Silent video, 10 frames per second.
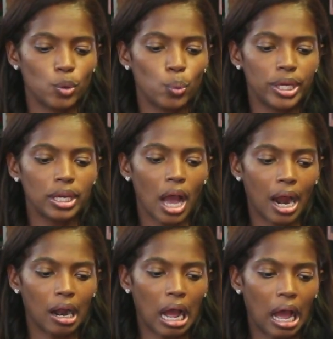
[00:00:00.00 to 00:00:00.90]
we
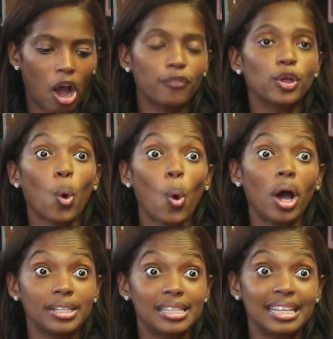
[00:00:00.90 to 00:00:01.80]
are of the
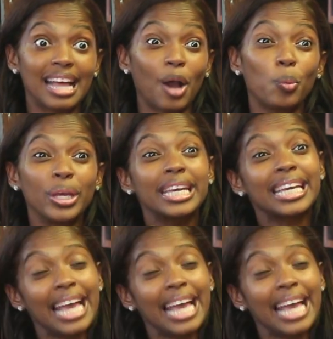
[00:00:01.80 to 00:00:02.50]
quality that we